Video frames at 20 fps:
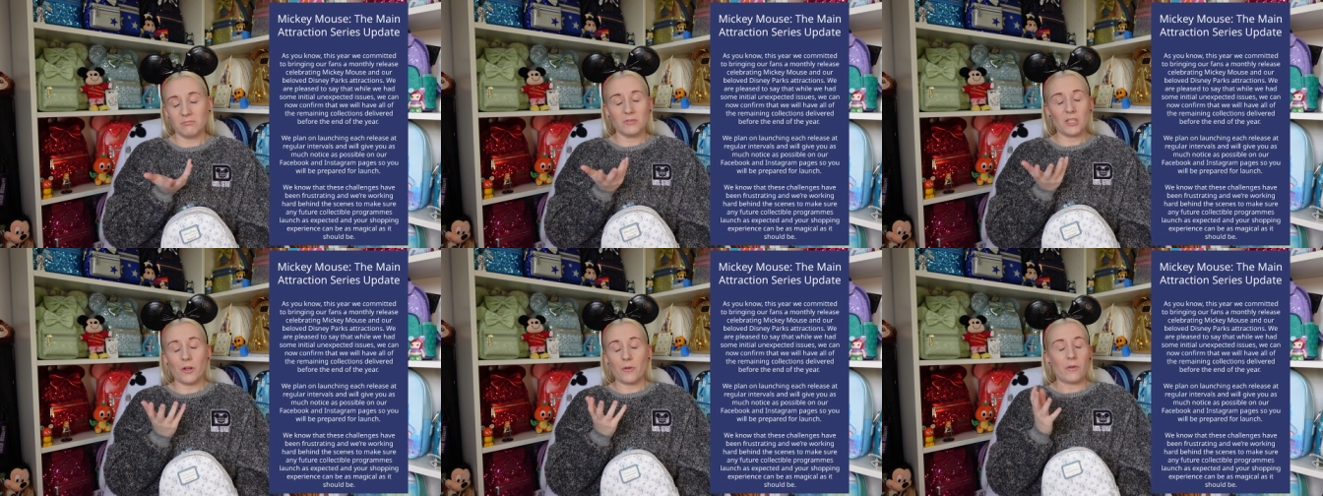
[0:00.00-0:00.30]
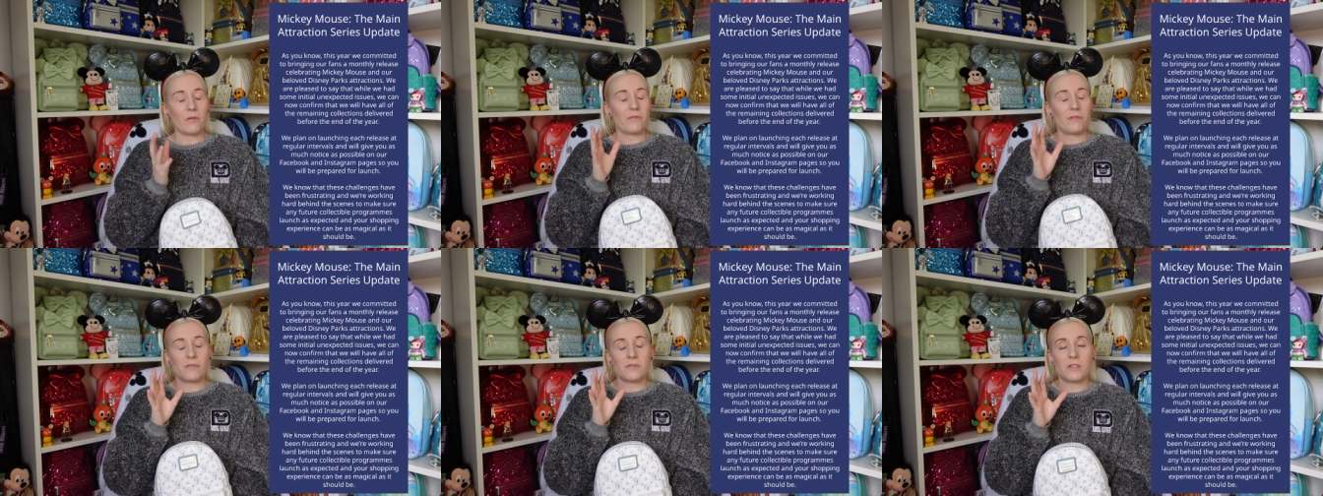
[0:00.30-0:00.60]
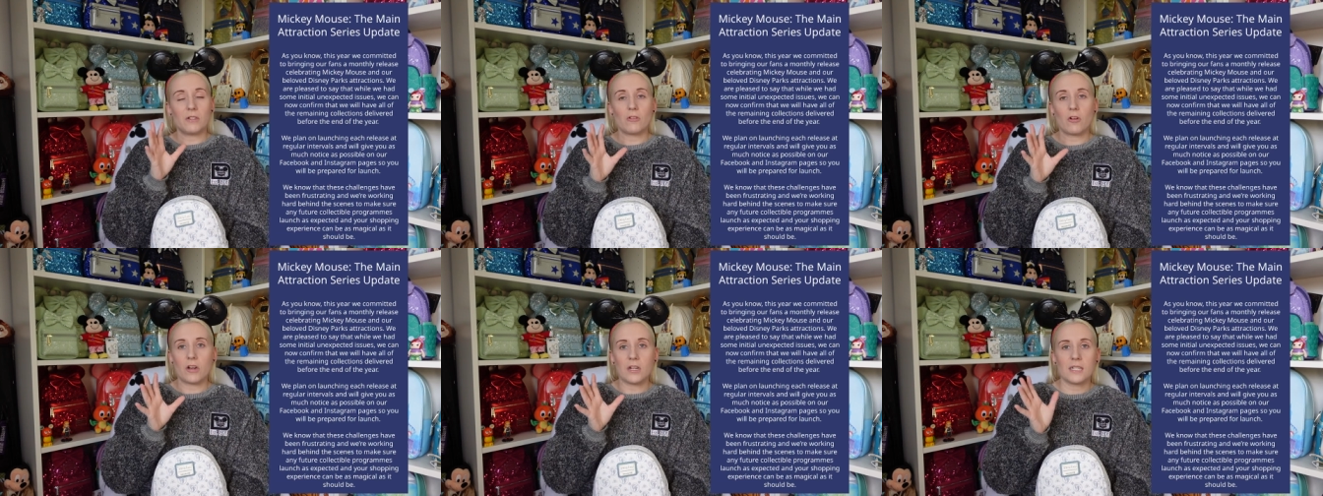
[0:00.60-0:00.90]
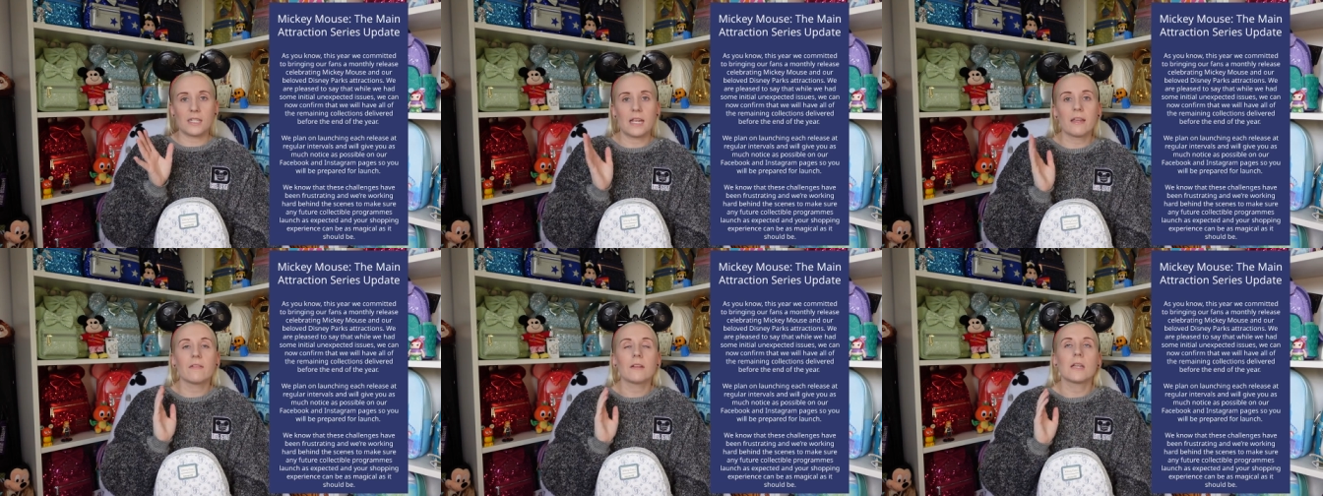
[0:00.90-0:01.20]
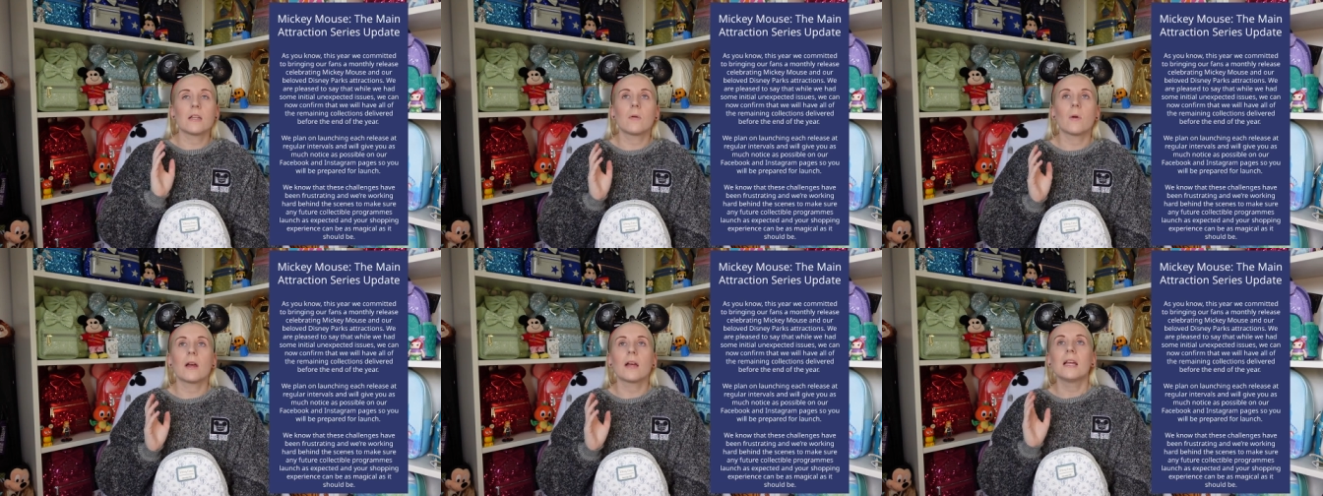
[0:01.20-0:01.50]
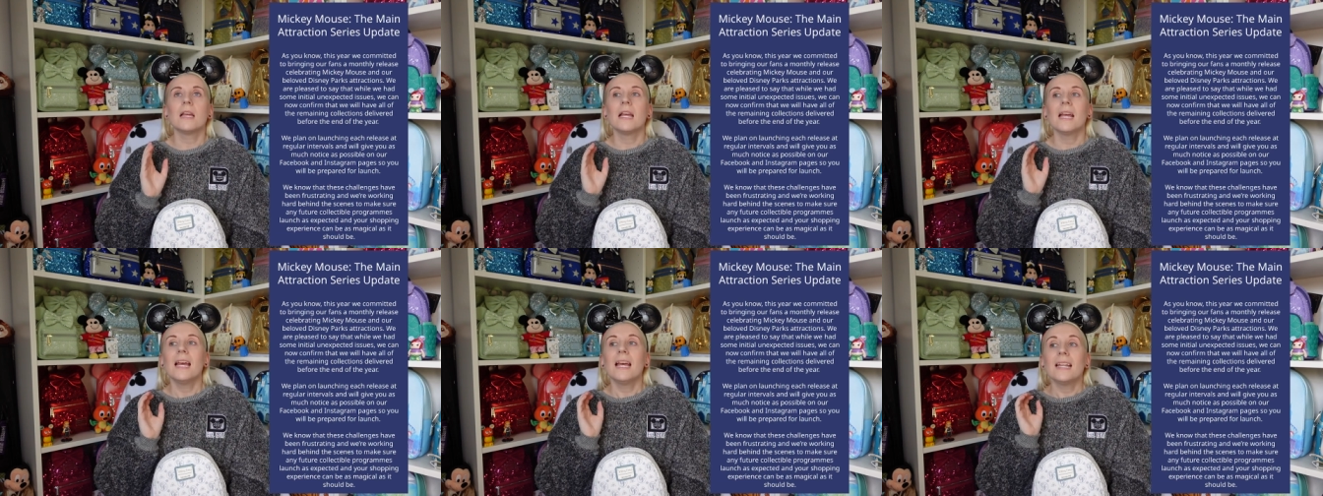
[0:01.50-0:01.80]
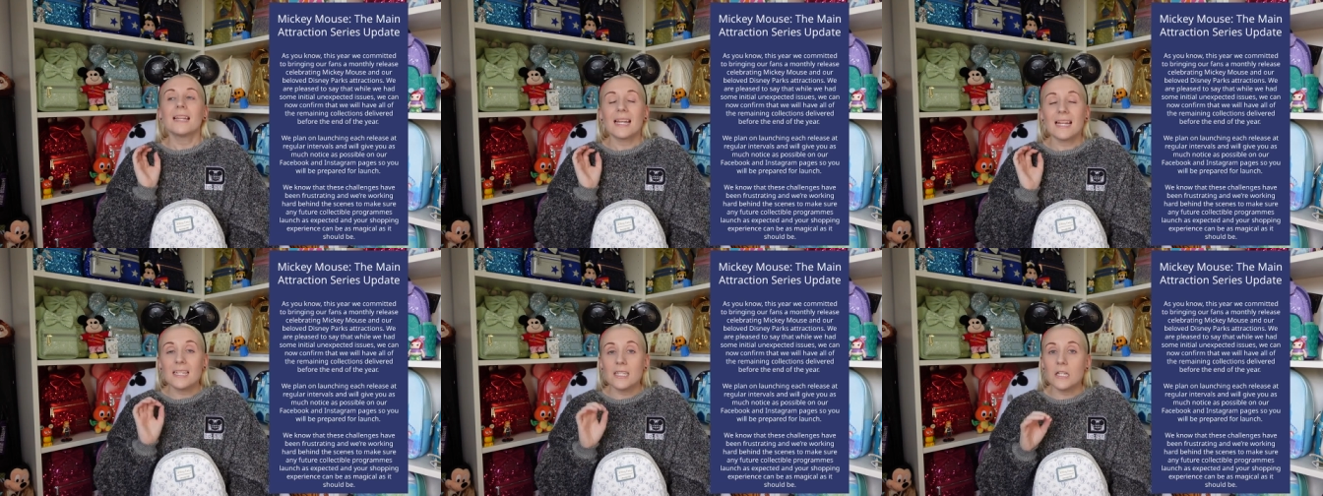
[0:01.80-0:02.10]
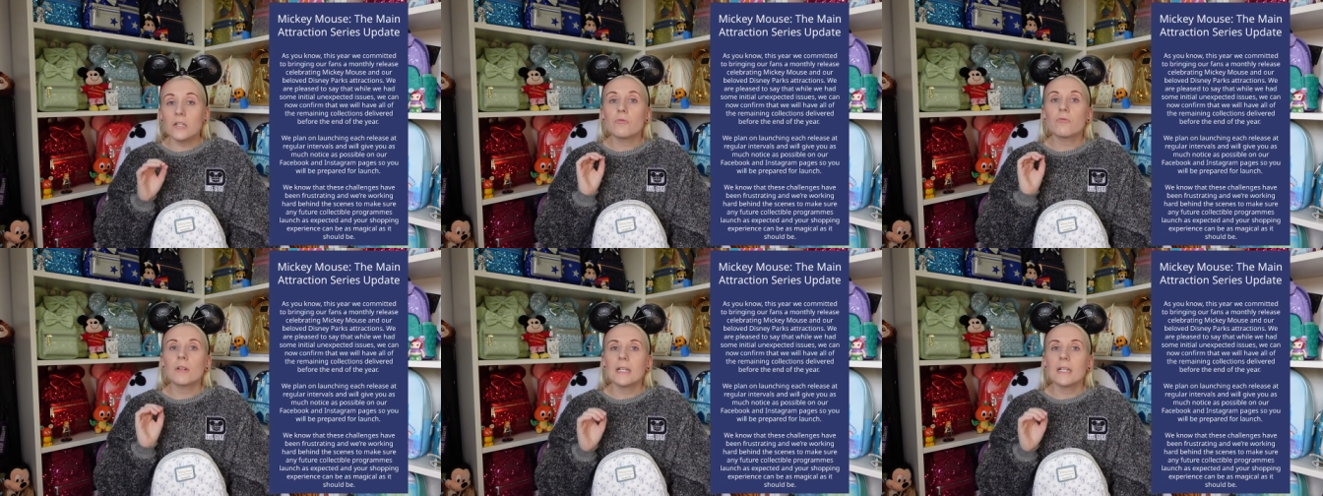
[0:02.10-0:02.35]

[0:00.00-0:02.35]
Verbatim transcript: Don't know if I've still got it saved anywhere. They did